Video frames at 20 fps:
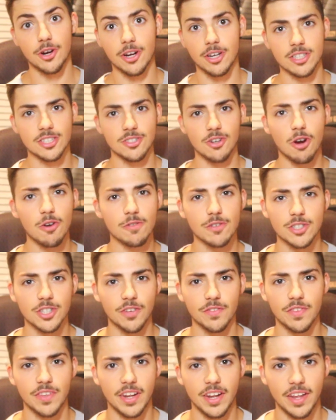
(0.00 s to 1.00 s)
You're not going to starve
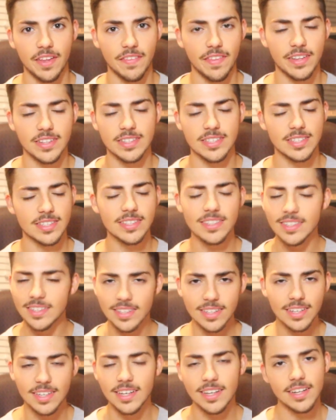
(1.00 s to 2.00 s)
yourself to death. That's,
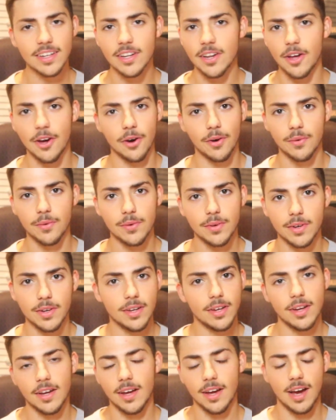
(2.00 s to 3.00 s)
no.
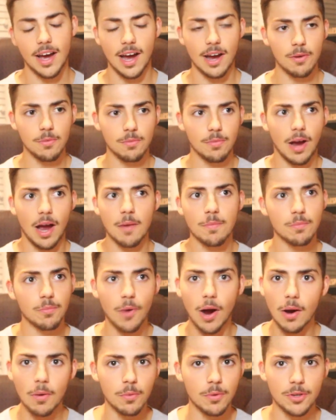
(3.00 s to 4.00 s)
I, I,
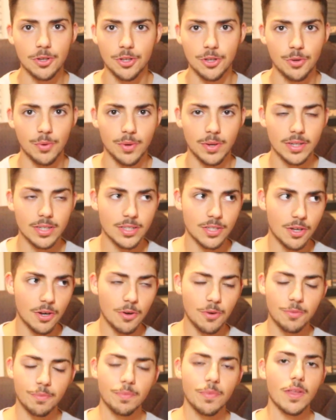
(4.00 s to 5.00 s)
I wouldn't do it.
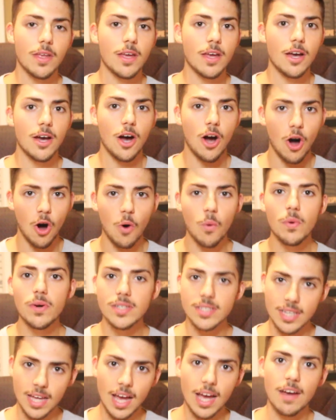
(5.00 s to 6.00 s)
So,
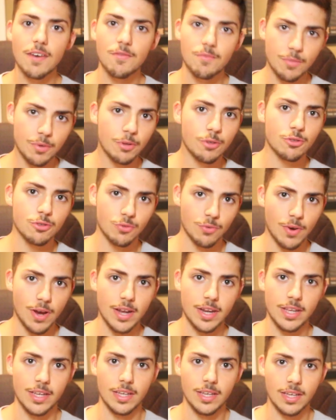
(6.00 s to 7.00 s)
always have meals
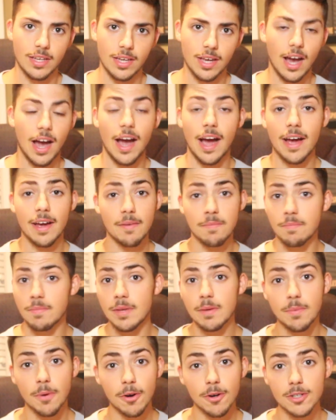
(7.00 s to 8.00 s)
ready. I,
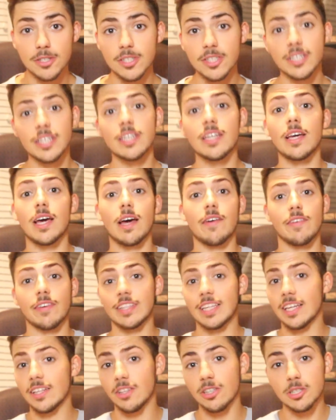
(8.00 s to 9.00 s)
me personally, if I
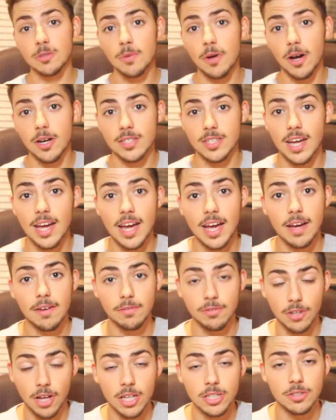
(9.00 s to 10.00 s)
take a lunchbox, I
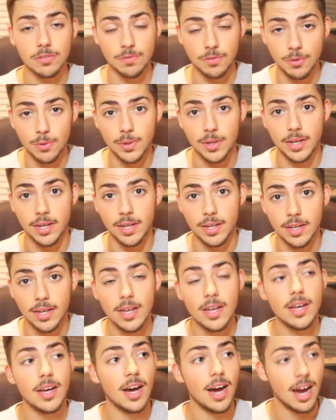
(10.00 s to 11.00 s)
have lots of food in it.
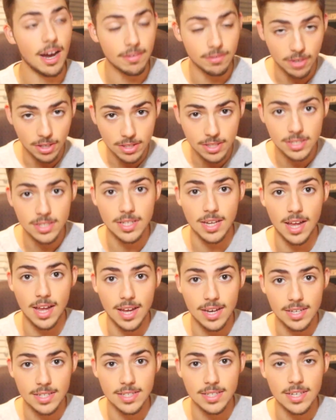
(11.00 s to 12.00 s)
I have lots of
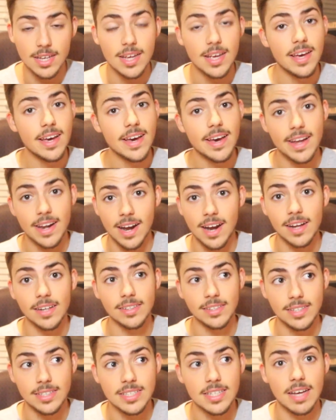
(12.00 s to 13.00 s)
snacks and I
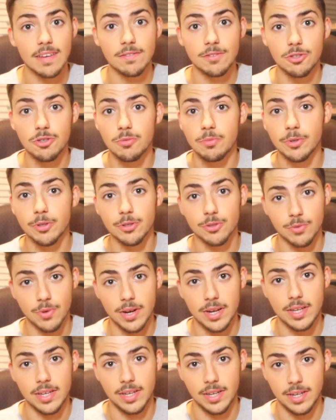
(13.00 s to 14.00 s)
at least have two meals
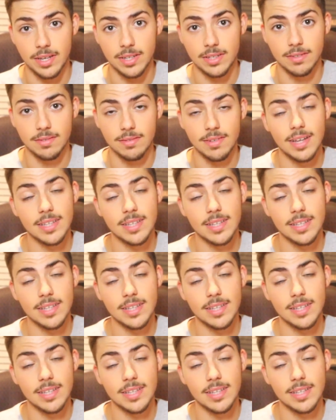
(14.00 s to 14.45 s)
ready in it.